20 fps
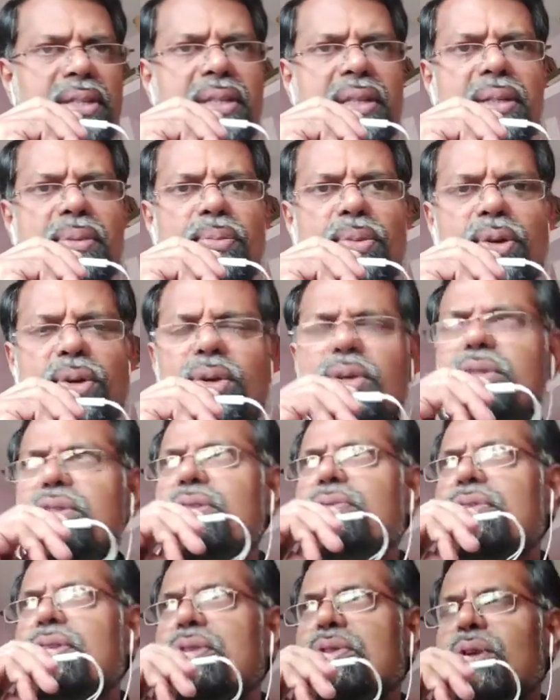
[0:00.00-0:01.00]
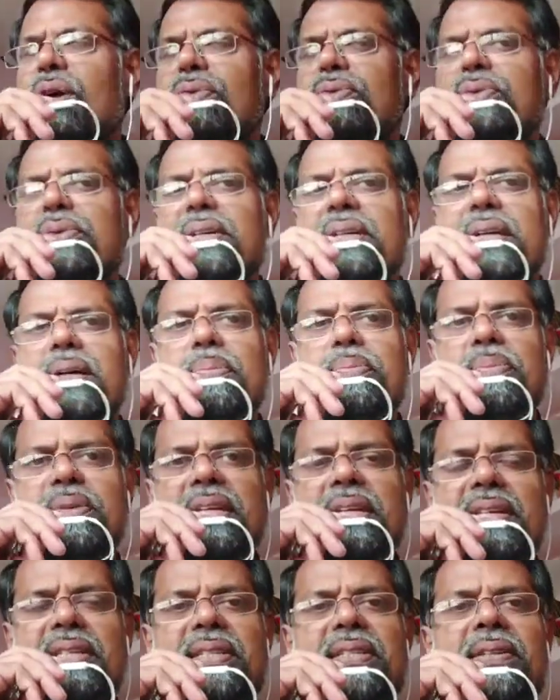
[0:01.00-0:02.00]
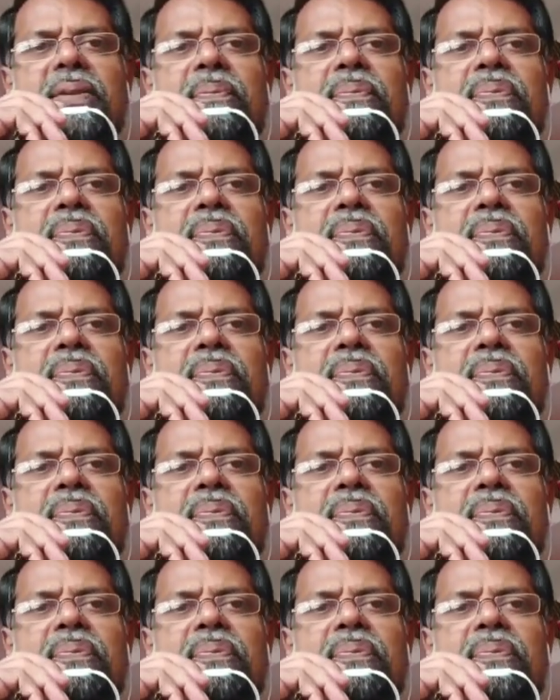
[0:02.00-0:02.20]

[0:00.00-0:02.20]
and most of the software companies